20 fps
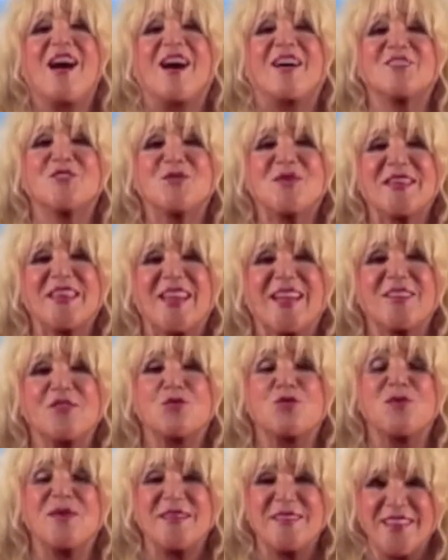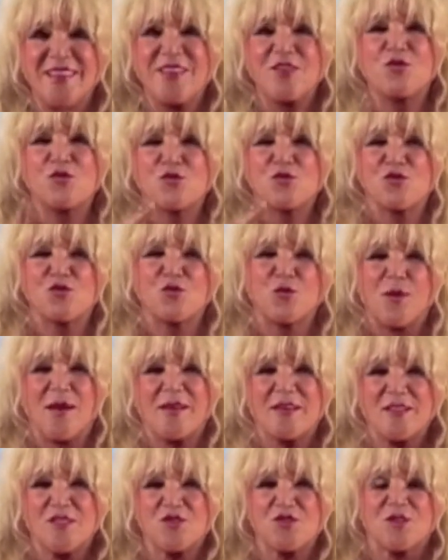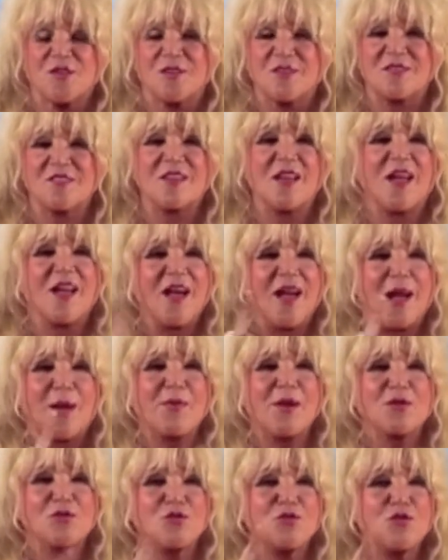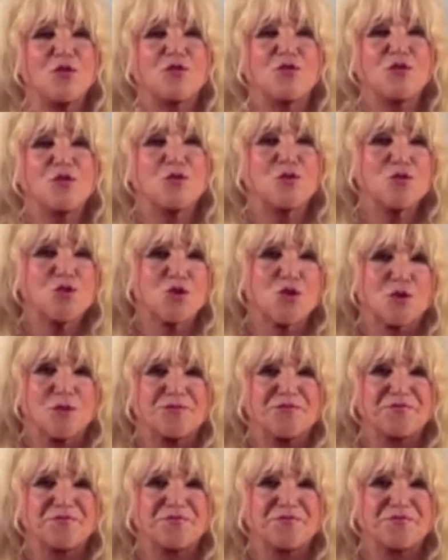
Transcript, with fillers: On the weekend, rethink your strategies about your future.